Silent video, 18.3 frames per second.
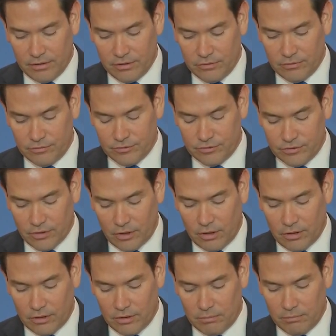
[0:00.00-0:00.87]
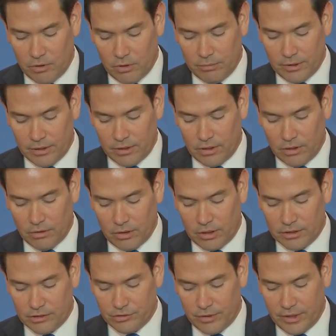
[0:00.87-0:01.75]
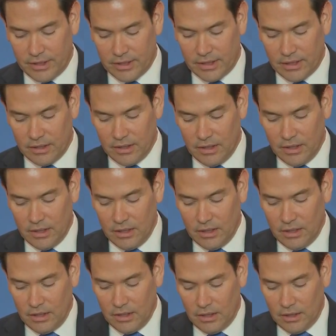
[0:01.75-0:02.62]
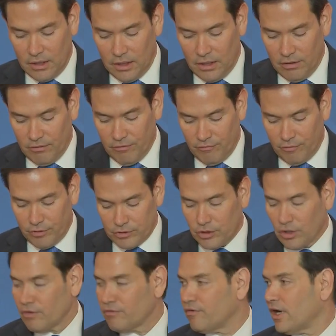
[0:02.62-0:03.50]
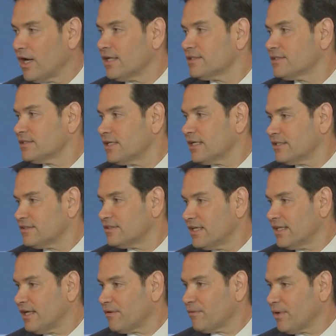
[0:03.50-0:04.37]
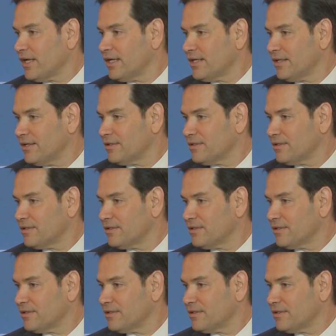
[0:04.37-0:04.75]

You saw her a moment ago, Katrina Fotova. Did I say that right?